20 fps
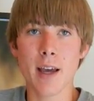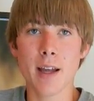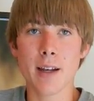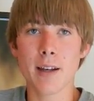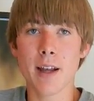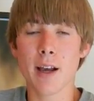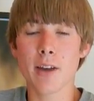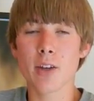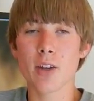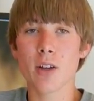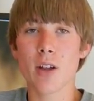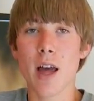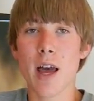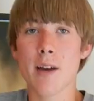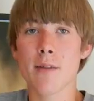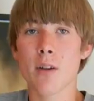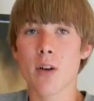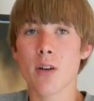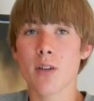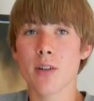Now you'll
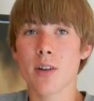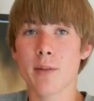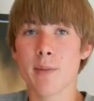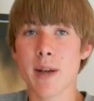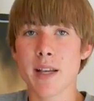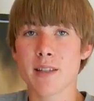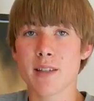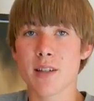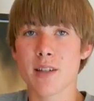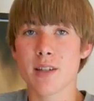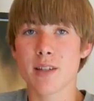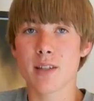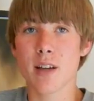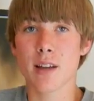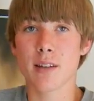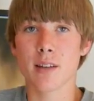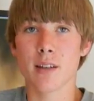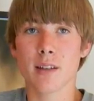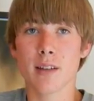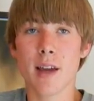have all your messages
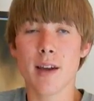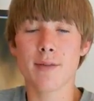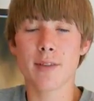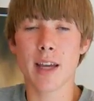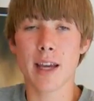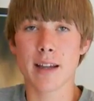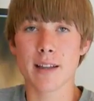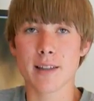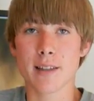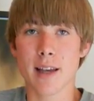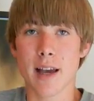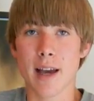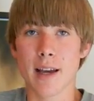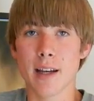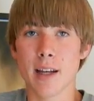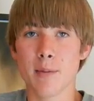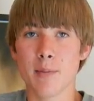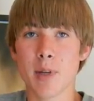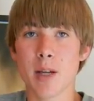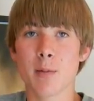on the left-hand side
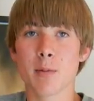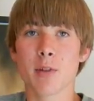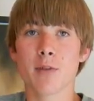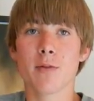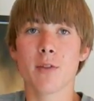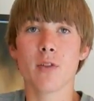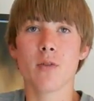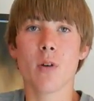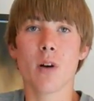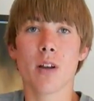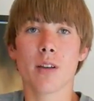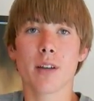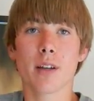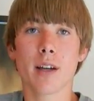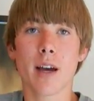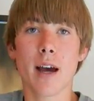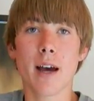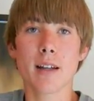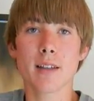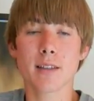and be able to view all the
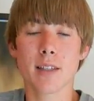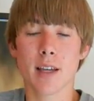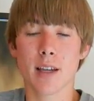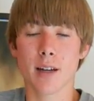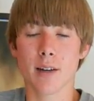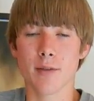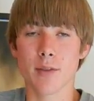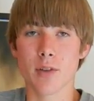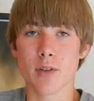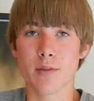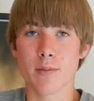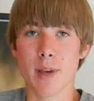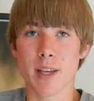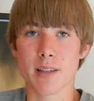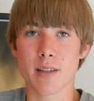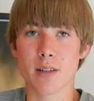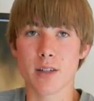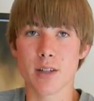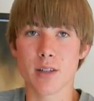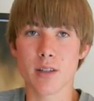content of those
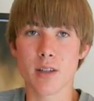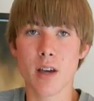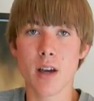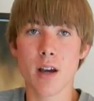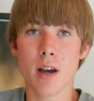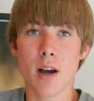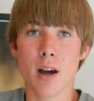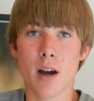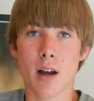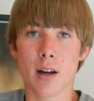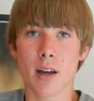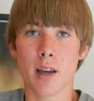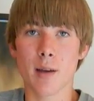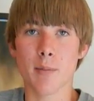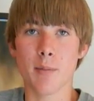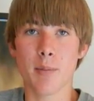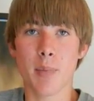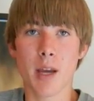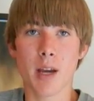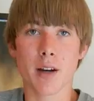messages on a
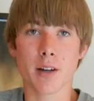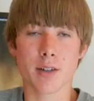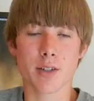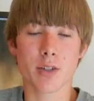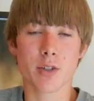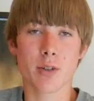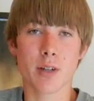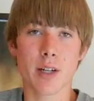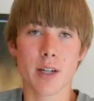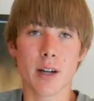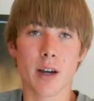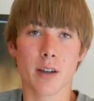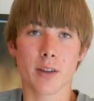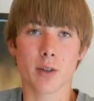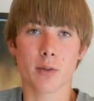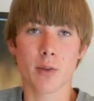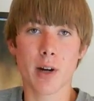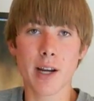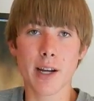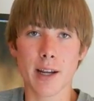bigger screen on
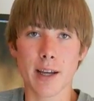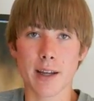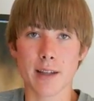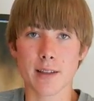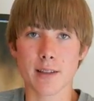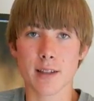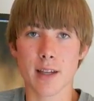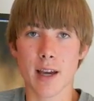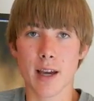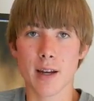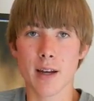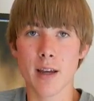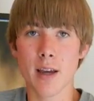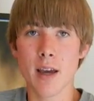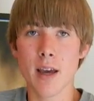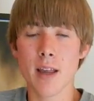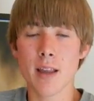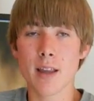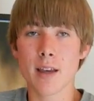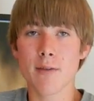the right-hand side.
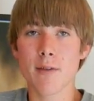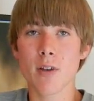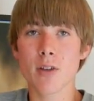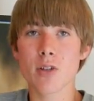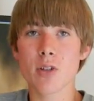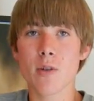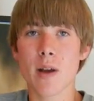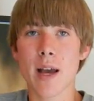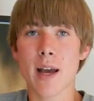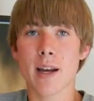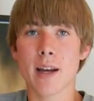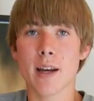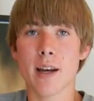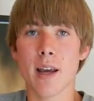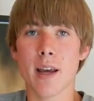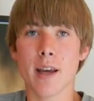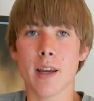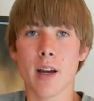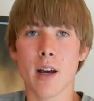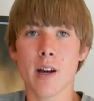They've also added
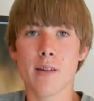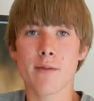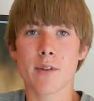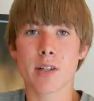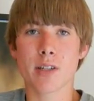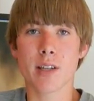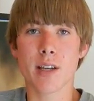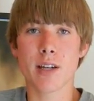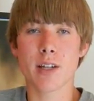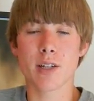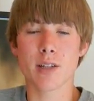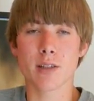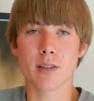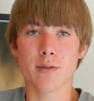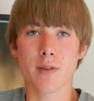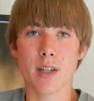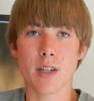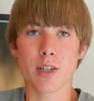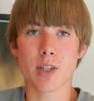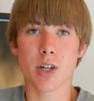a Conversations
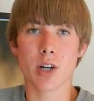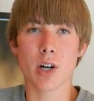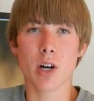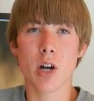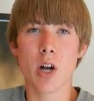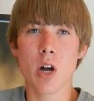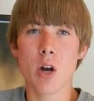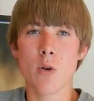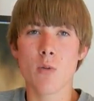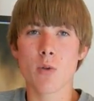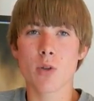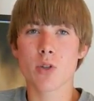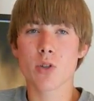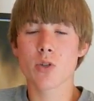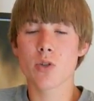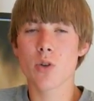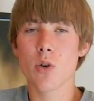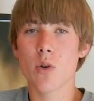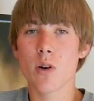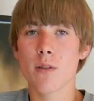feature, which
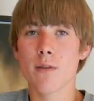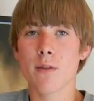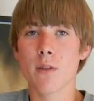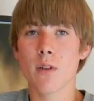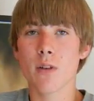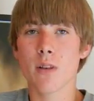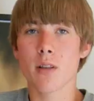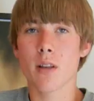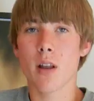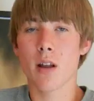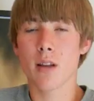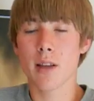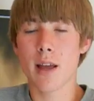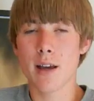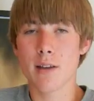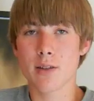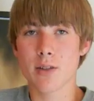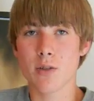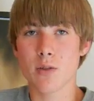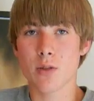sort of
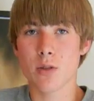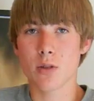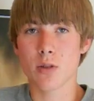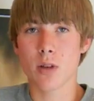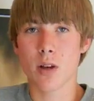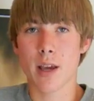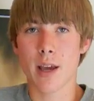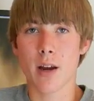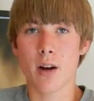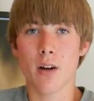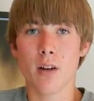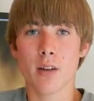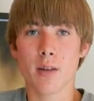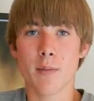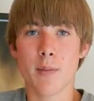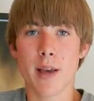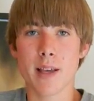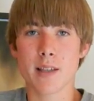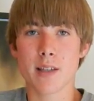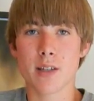allows you to look at all the
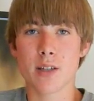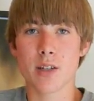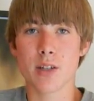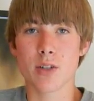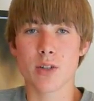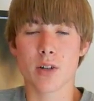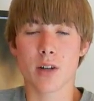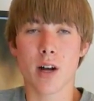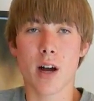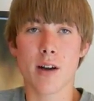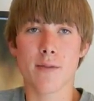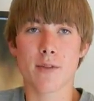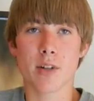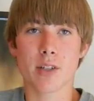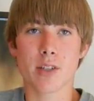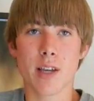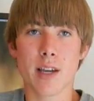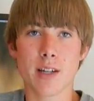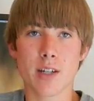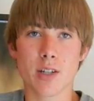messages or
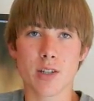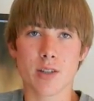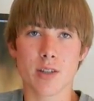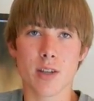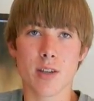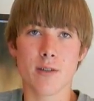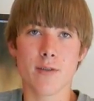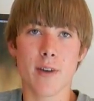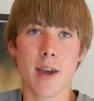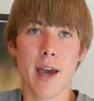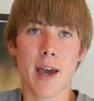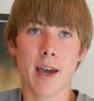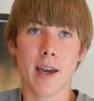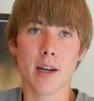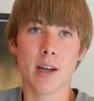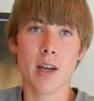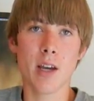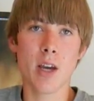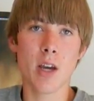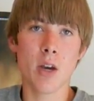conversations that you've
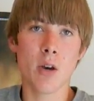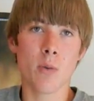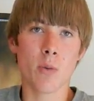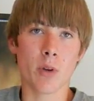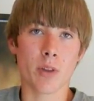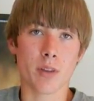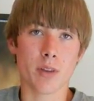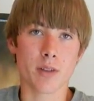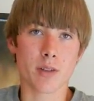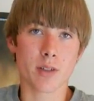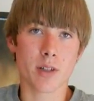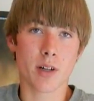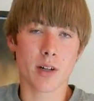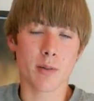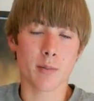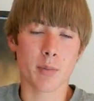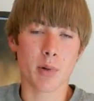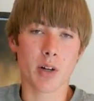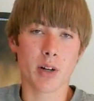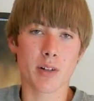had with a
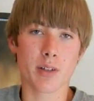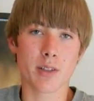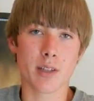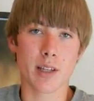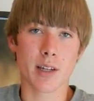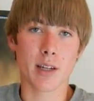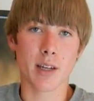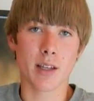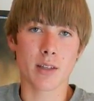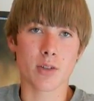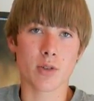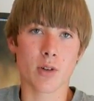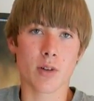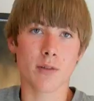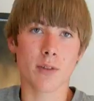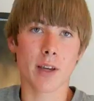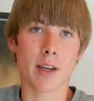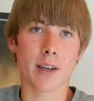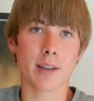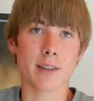certain person in sort
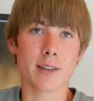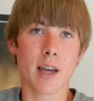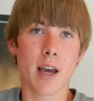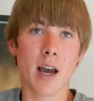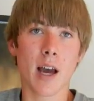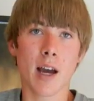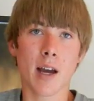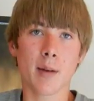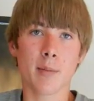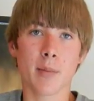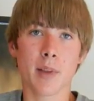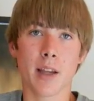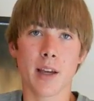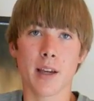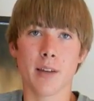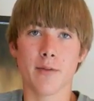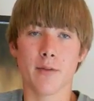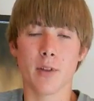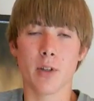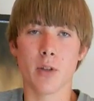of like a
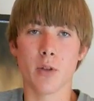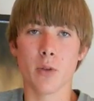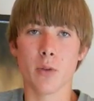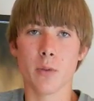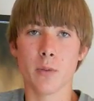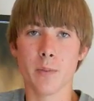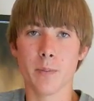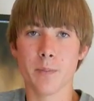timeline view.